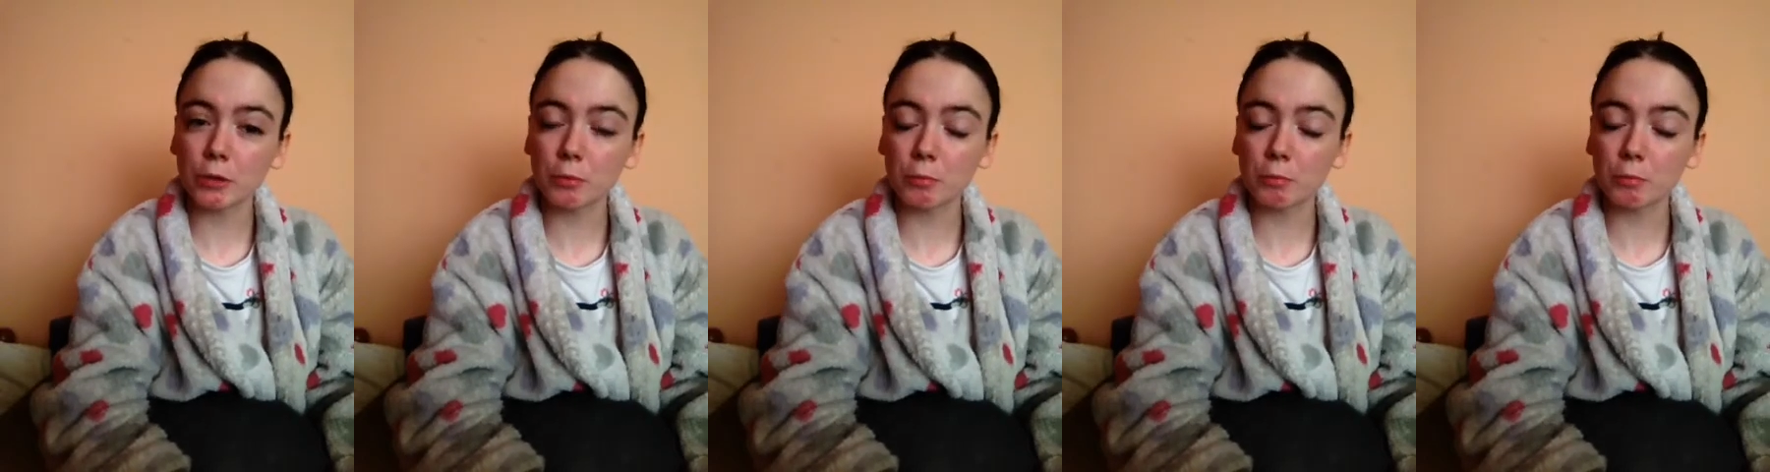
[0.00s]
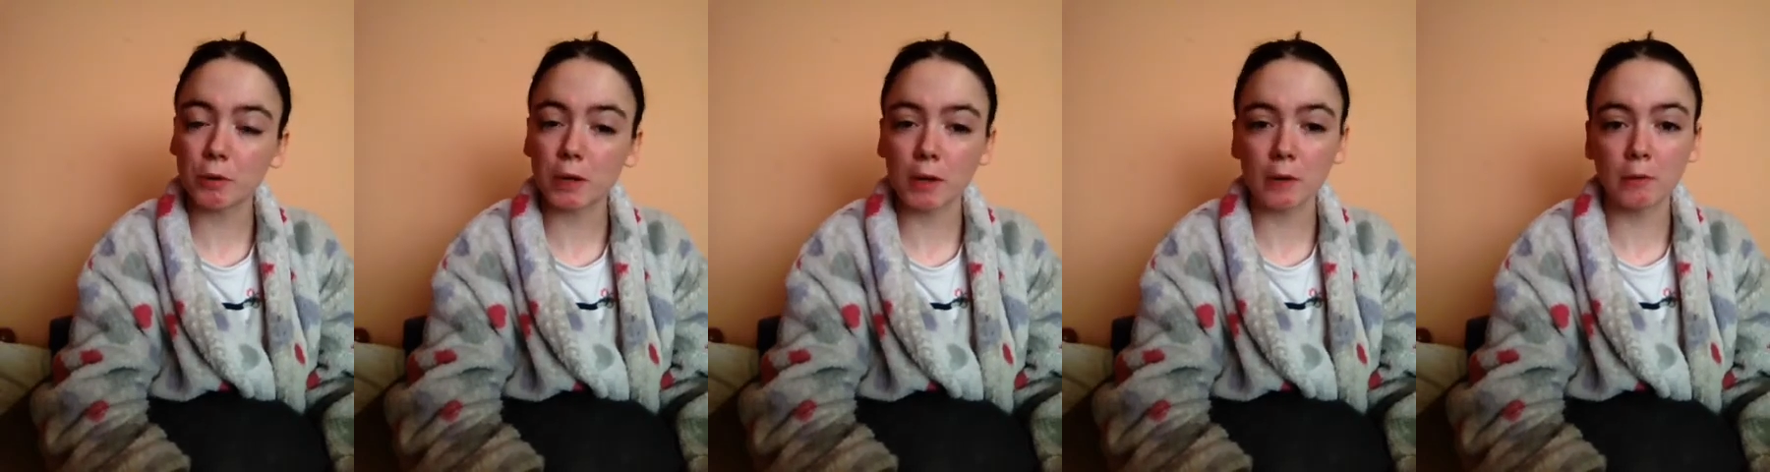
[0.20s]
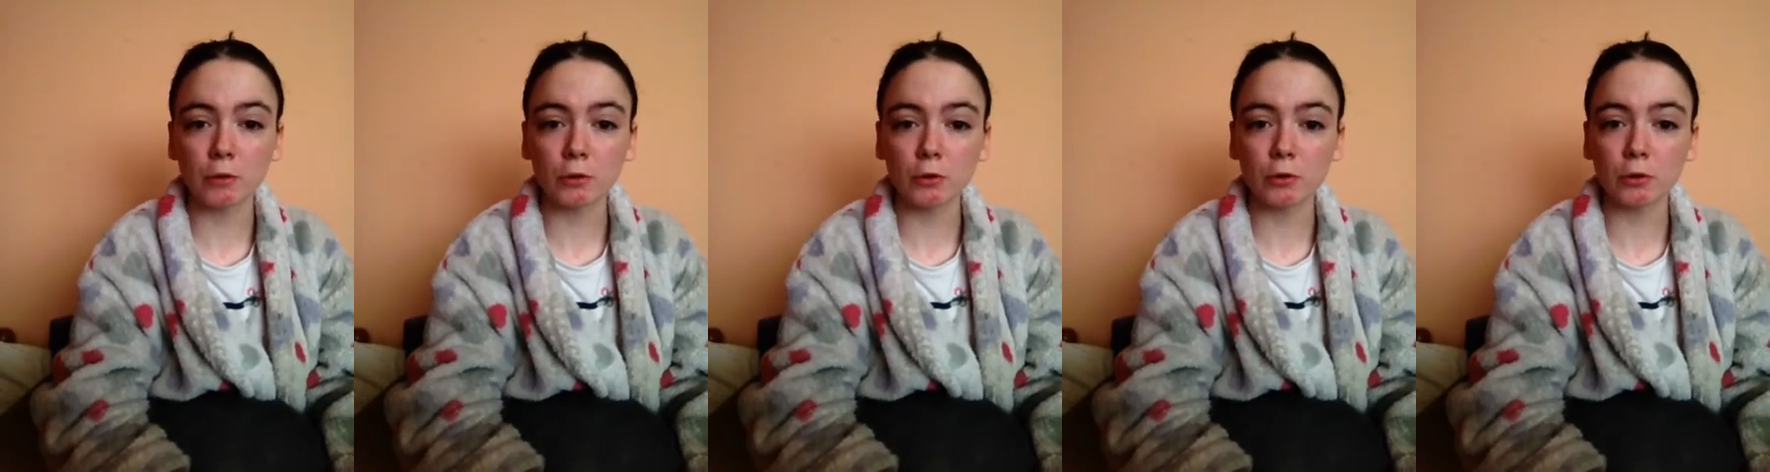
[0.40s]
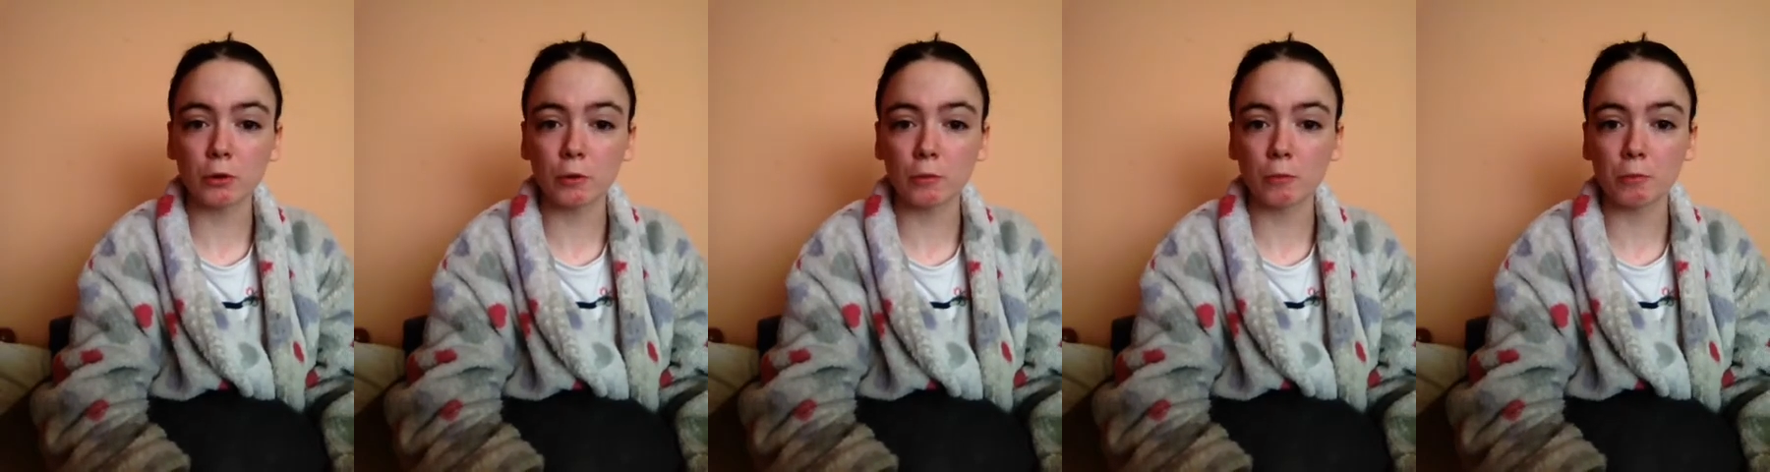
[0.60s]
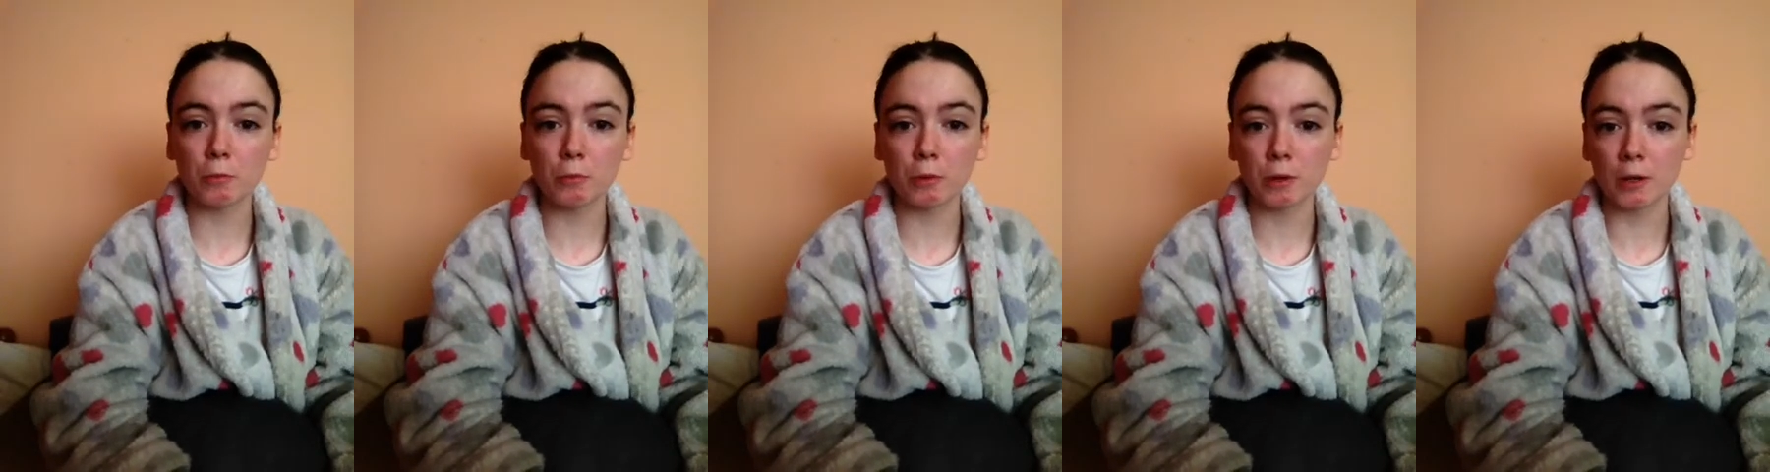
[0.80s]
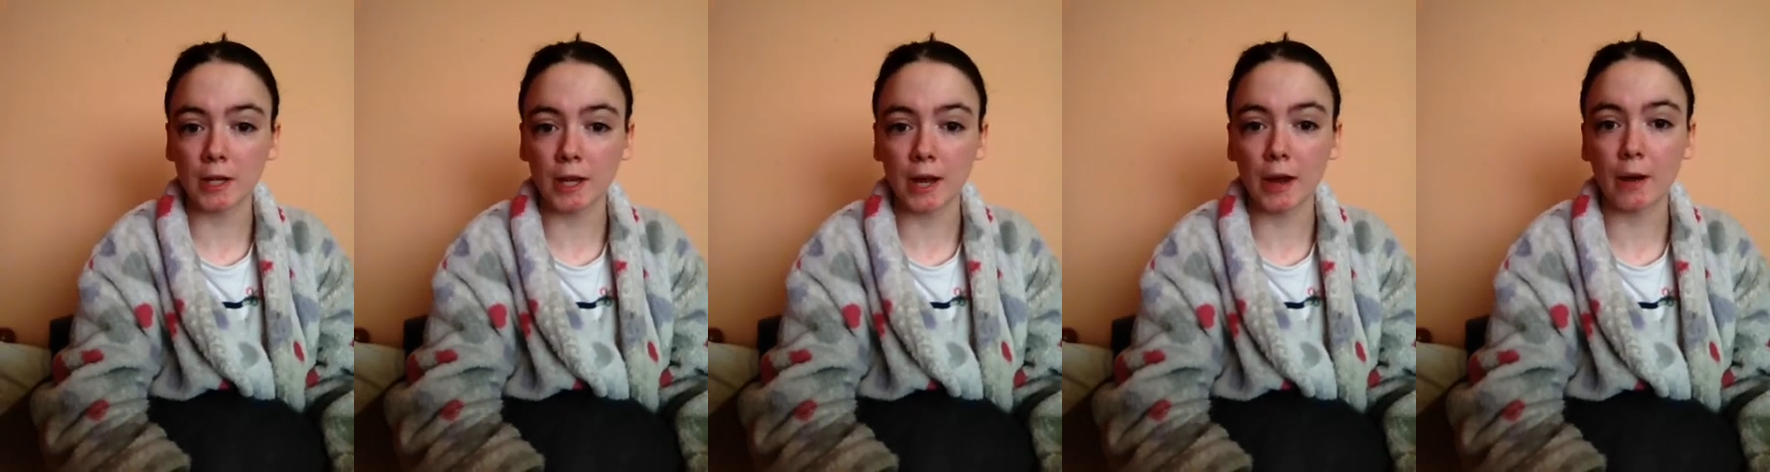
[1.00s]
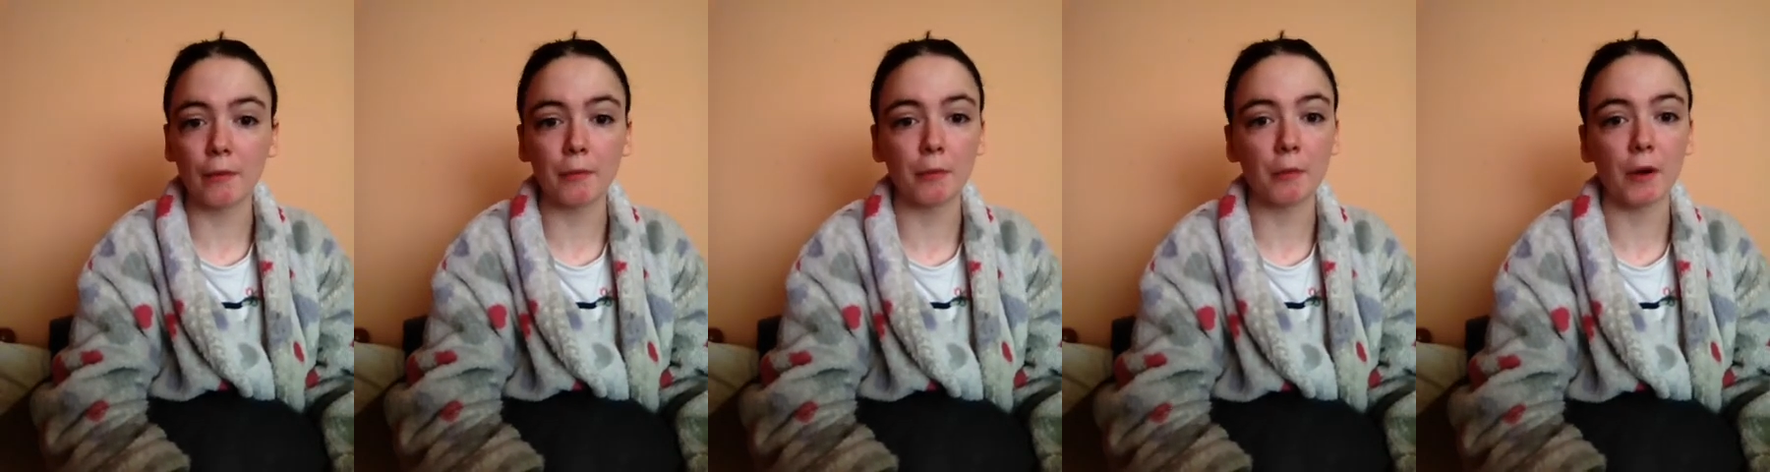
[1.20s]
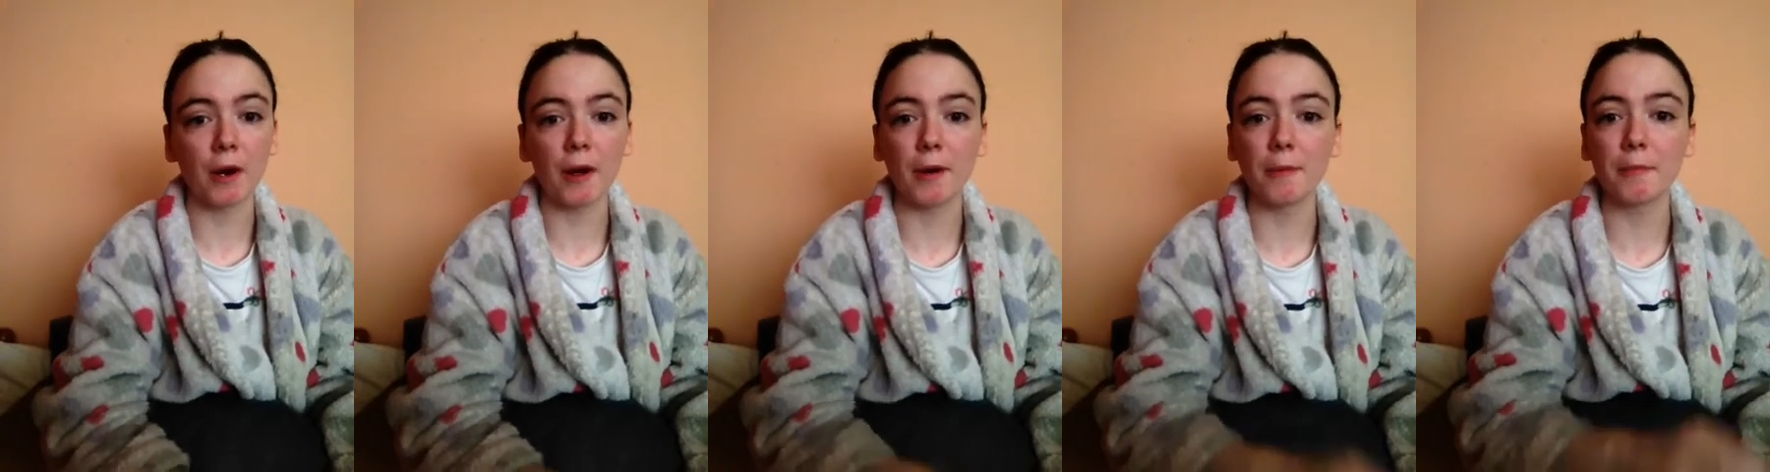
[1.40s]
people shouldn't bully and
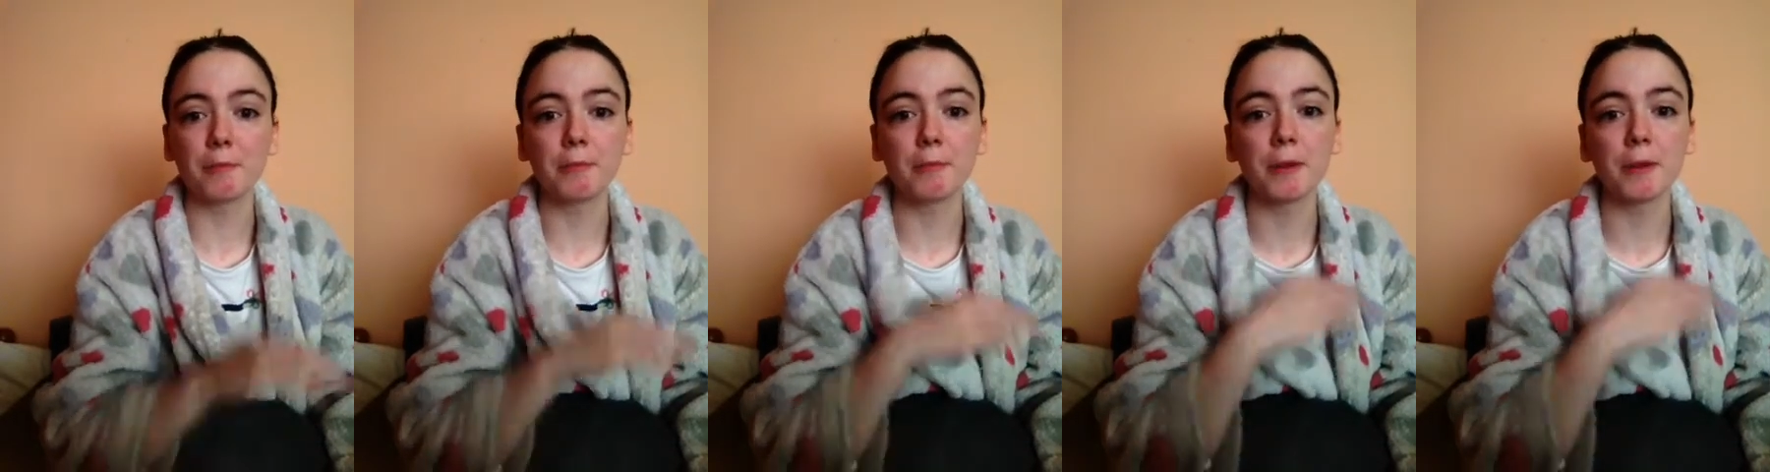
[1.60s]
why